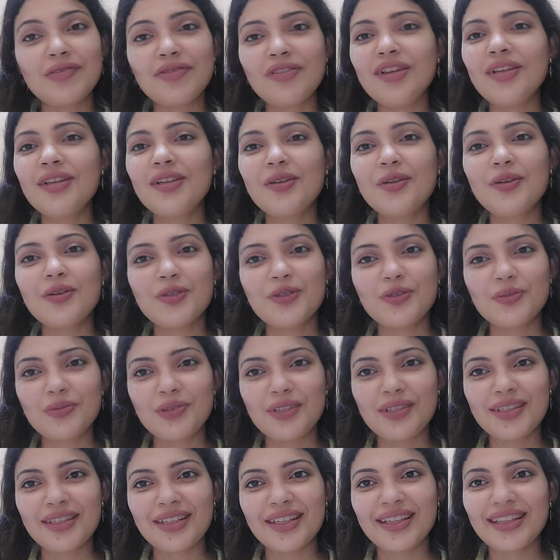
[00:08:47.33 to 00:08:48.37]
definitely going to
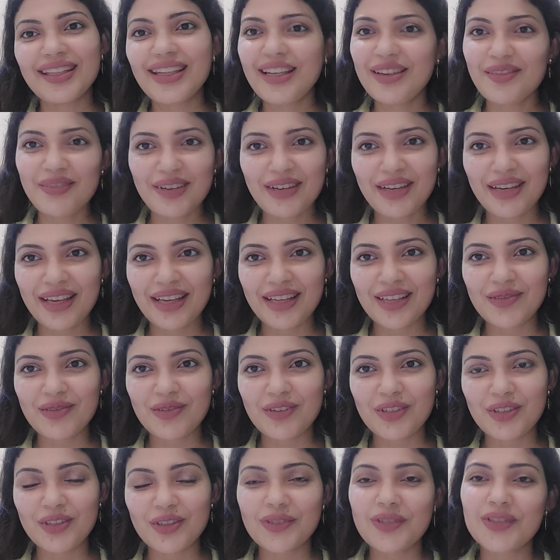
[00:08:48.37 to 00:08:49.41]
meet again in our next
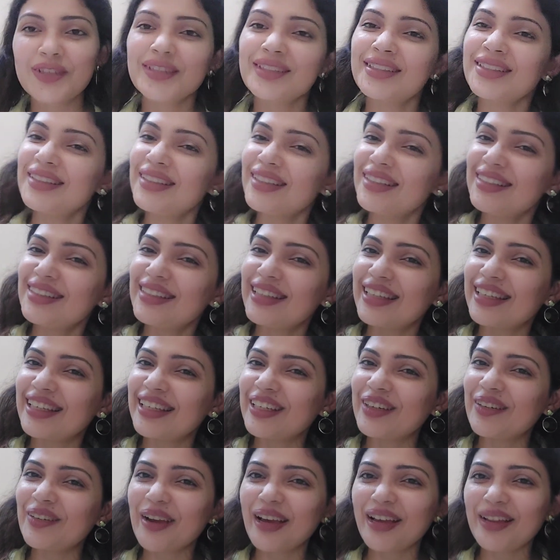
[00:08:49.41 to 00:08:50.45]
video. So till then, take
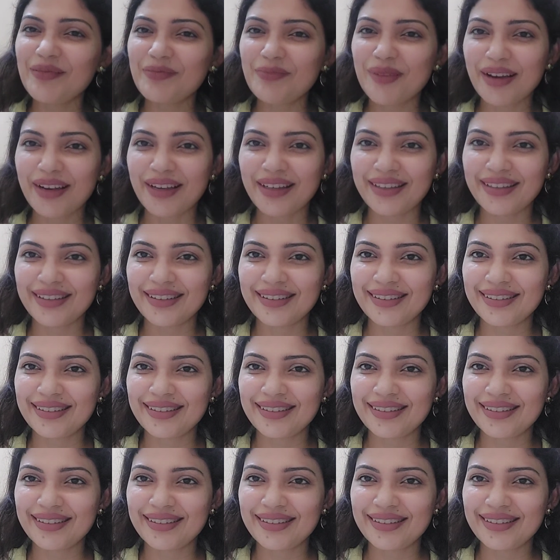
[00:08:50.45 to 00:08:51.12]
care and bye.